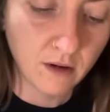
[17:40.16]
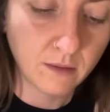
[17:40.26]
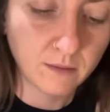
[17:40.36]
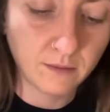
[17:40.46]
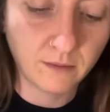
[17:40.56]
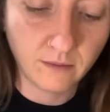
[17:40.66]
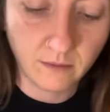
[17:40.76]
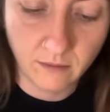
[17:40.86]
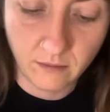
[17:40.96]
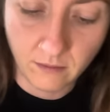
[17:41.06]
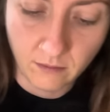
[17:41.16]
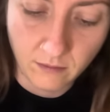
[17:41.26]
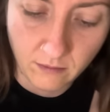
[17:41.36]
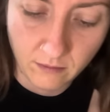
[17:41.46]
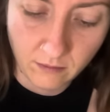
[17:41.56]

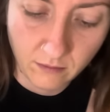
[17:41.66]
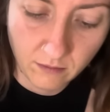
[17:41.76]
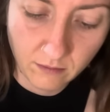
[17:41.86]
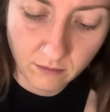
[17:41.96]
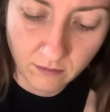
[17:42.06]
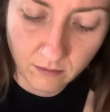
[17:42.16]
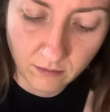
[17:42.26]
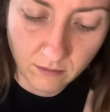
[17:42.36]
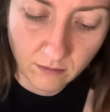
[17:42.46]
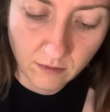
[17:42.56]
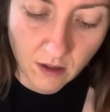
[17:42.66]
(no one is talking)